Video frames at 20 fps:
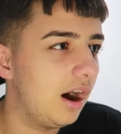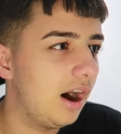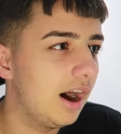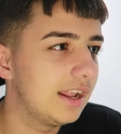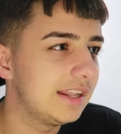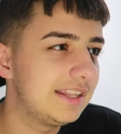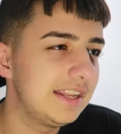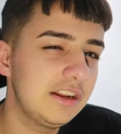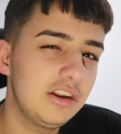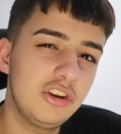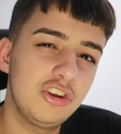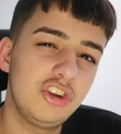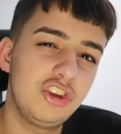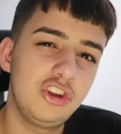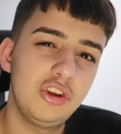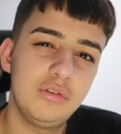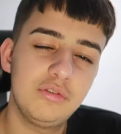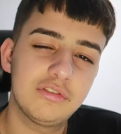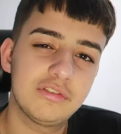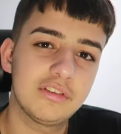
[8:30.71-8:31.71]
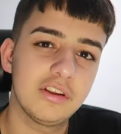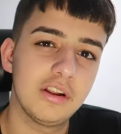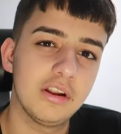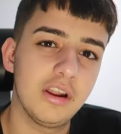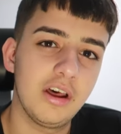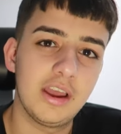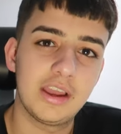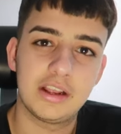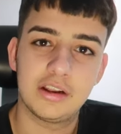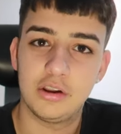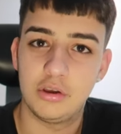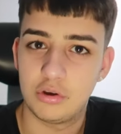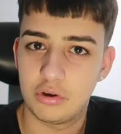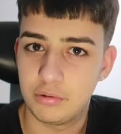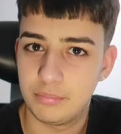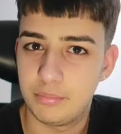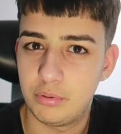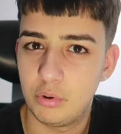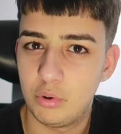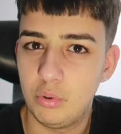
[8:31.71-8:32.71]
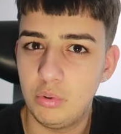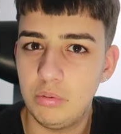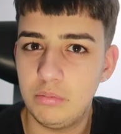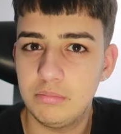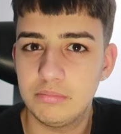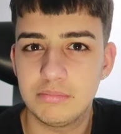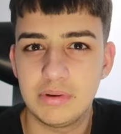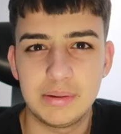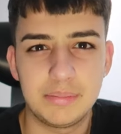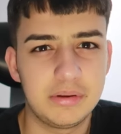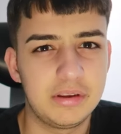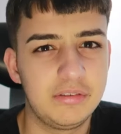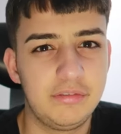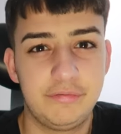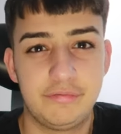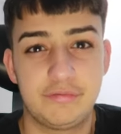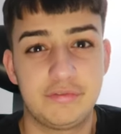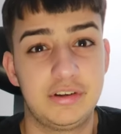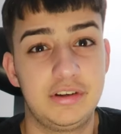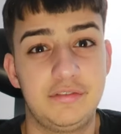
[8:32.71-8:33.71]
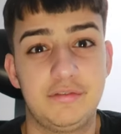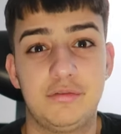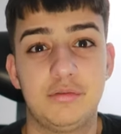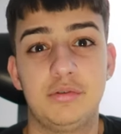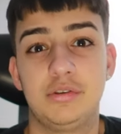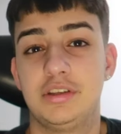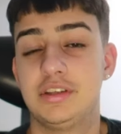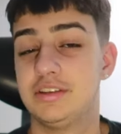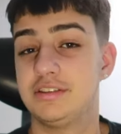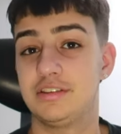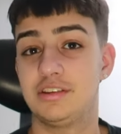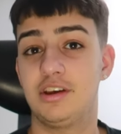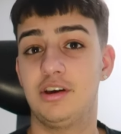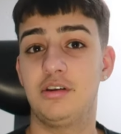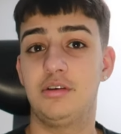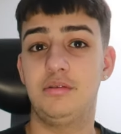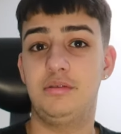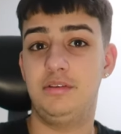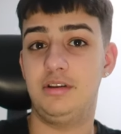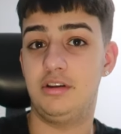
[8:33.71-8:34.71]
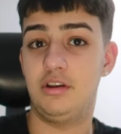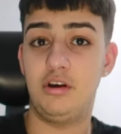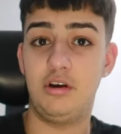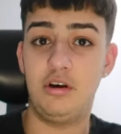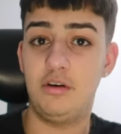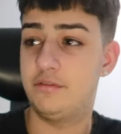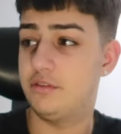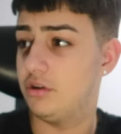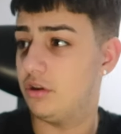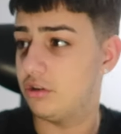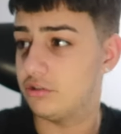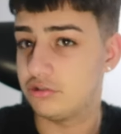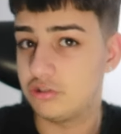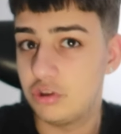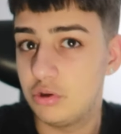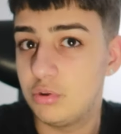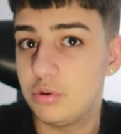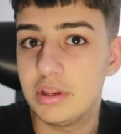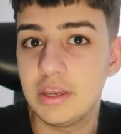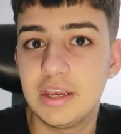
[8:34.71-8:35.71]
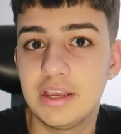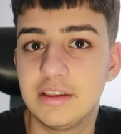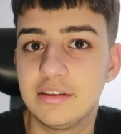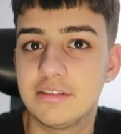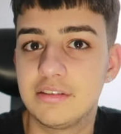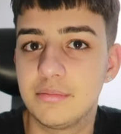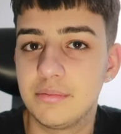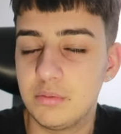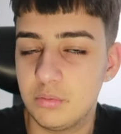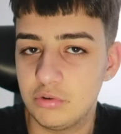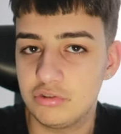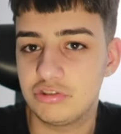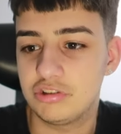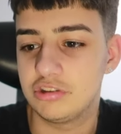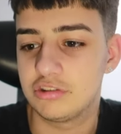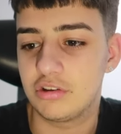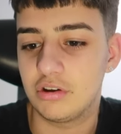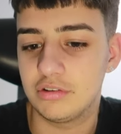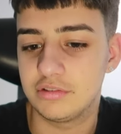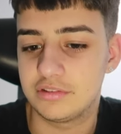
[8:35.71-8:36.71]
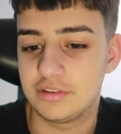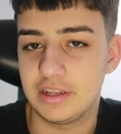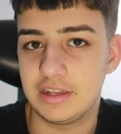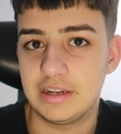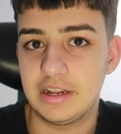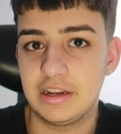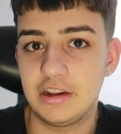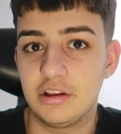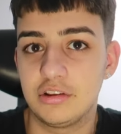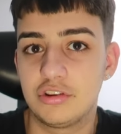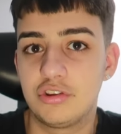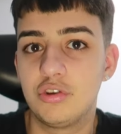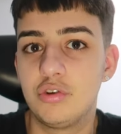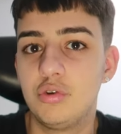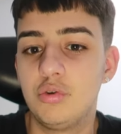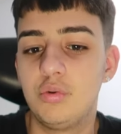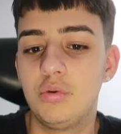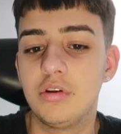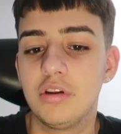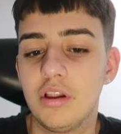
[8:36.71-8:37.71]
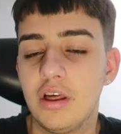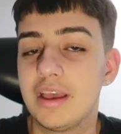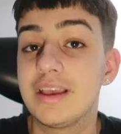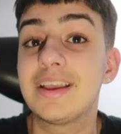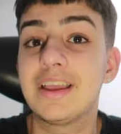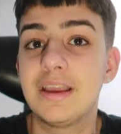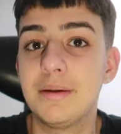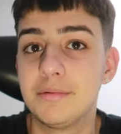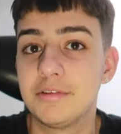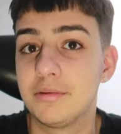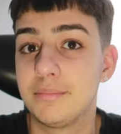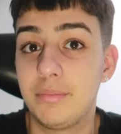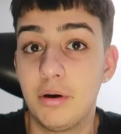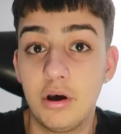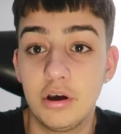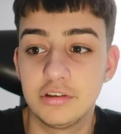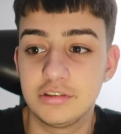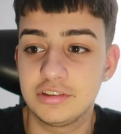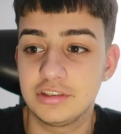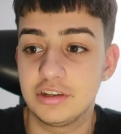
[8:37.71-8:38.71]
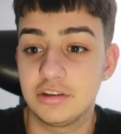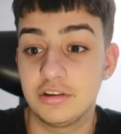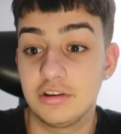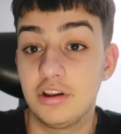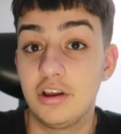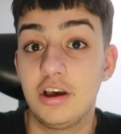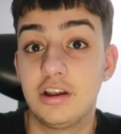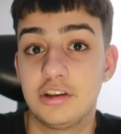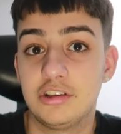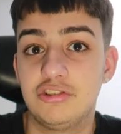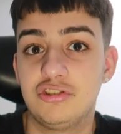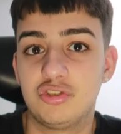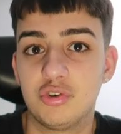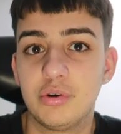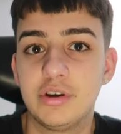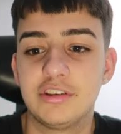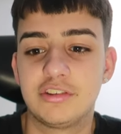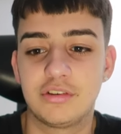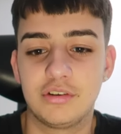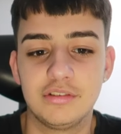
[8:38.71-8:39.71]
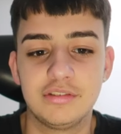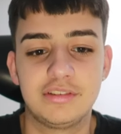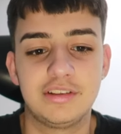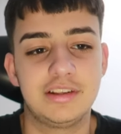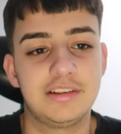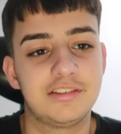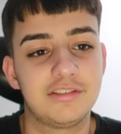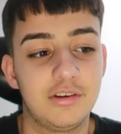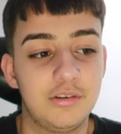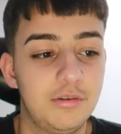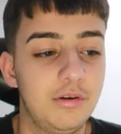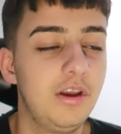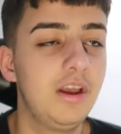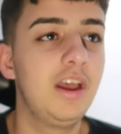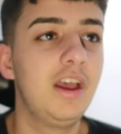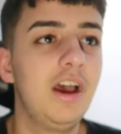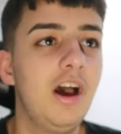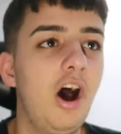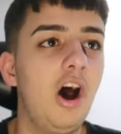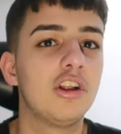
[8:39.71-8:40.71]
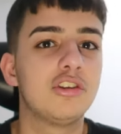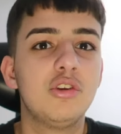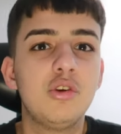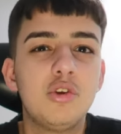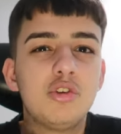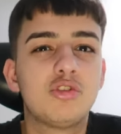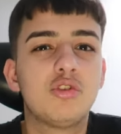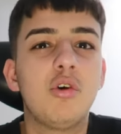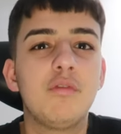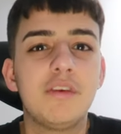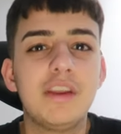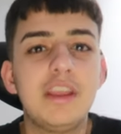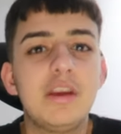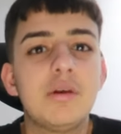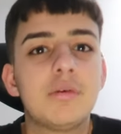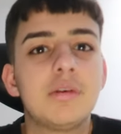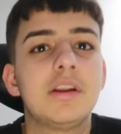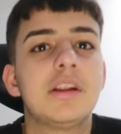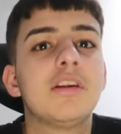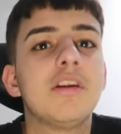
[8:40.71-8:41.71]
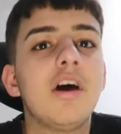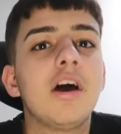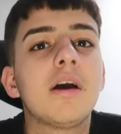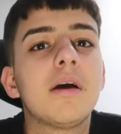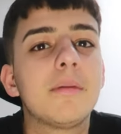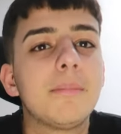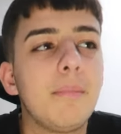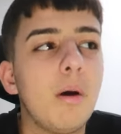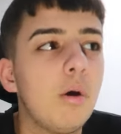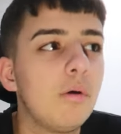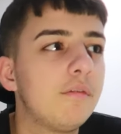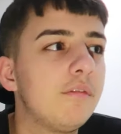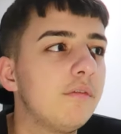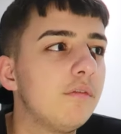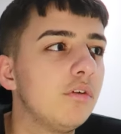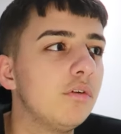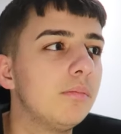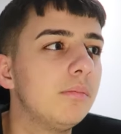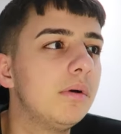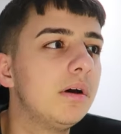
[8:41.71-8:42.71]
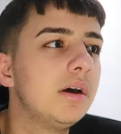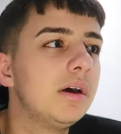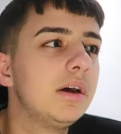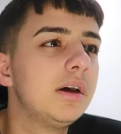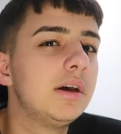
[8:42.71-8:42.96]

I didn't used to like Logan Paul maybe three, four years ago. Like over the last two years, I've been watching his content, and I do like him as a person and, and enjoy his content. So I do sort of equally like both of them.